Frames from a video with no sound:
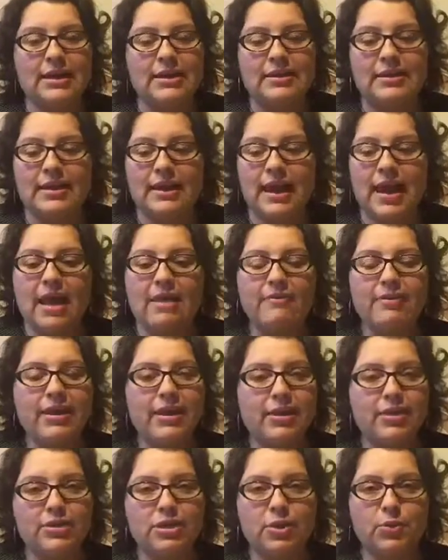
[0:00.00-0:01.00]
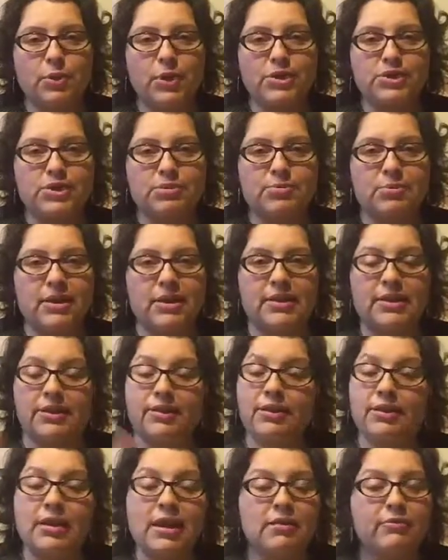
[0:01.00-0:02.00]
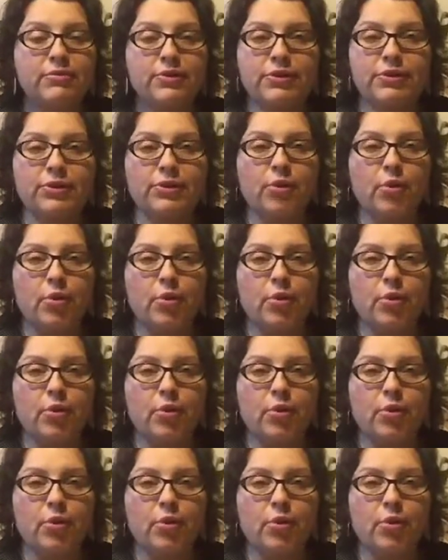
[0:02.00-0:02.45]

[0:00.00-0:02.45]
They have a healthy regimen. They're in love with their